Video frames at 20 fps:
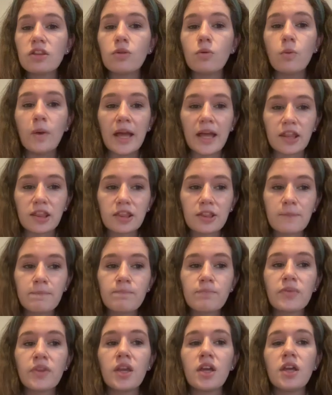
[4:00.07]
with
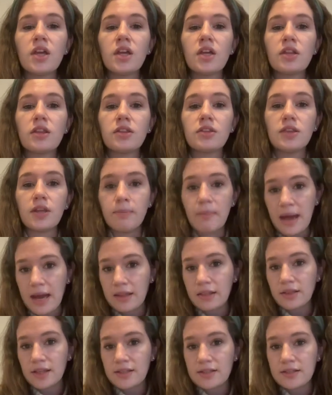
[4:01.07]
the
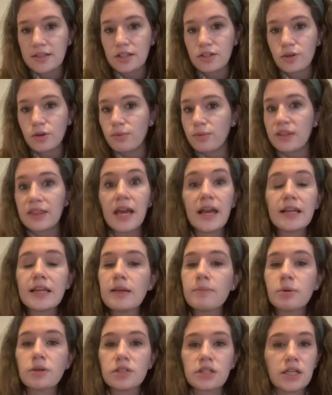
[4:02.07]
math lesson or with
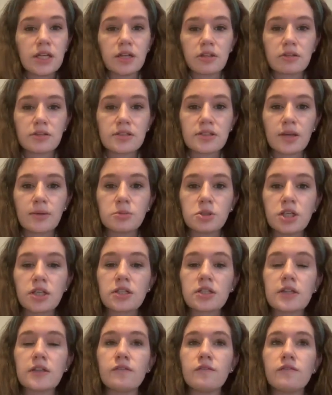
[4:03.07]
any particular
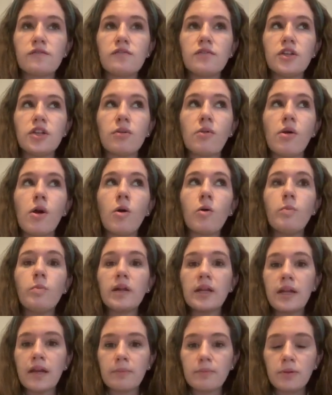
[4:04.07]
subject of,
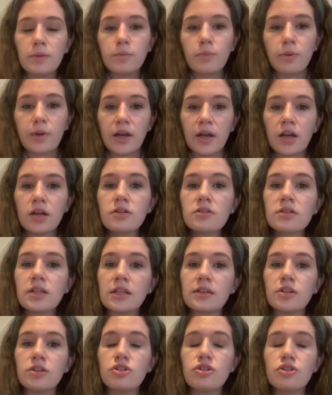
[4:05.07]
opening up in prayer so
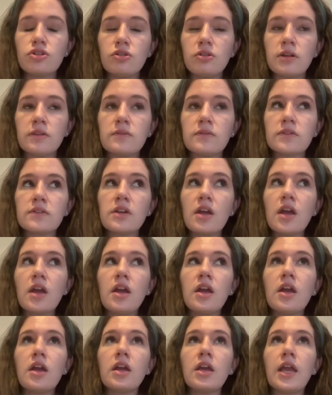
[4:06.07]
that the students
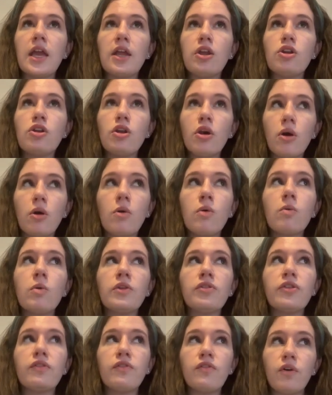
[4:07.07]
can know
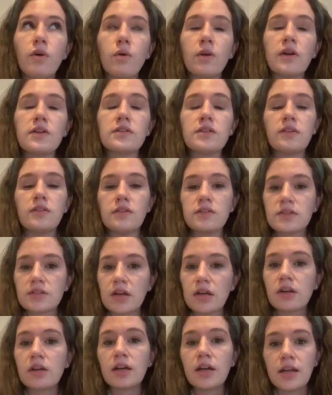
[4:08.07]
what the focus and the
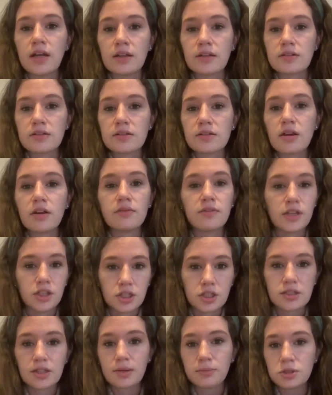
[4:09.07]
center is of
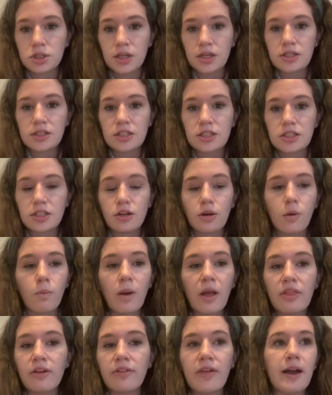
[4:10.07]
each subject,
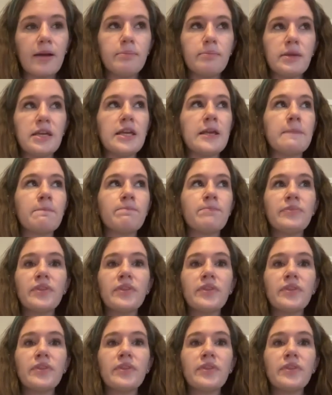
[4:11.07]
whether that be